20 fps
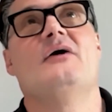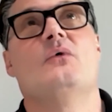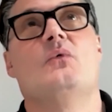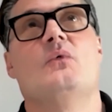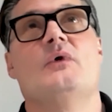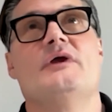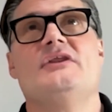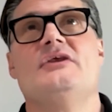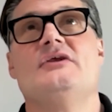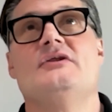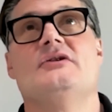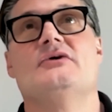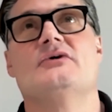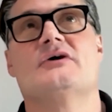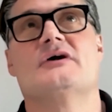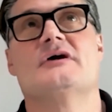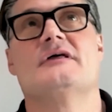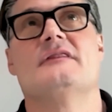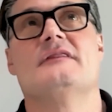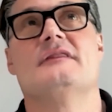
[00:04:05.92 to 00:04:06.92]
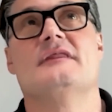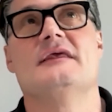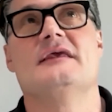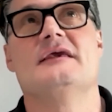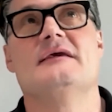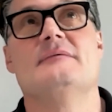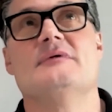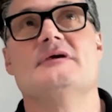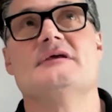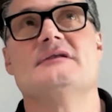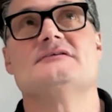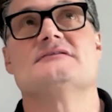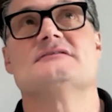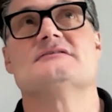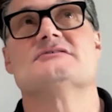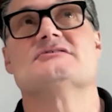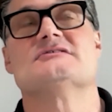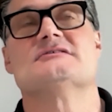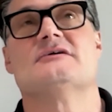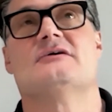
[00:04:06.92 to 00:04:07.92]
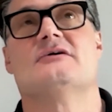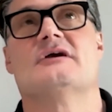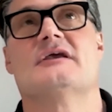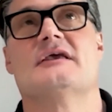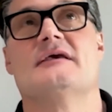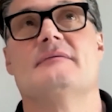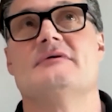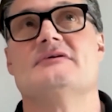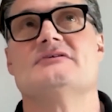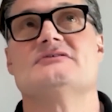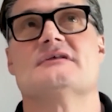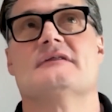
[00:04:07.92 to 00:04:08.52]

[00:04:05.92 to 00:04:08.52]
when you look at the image, the stock image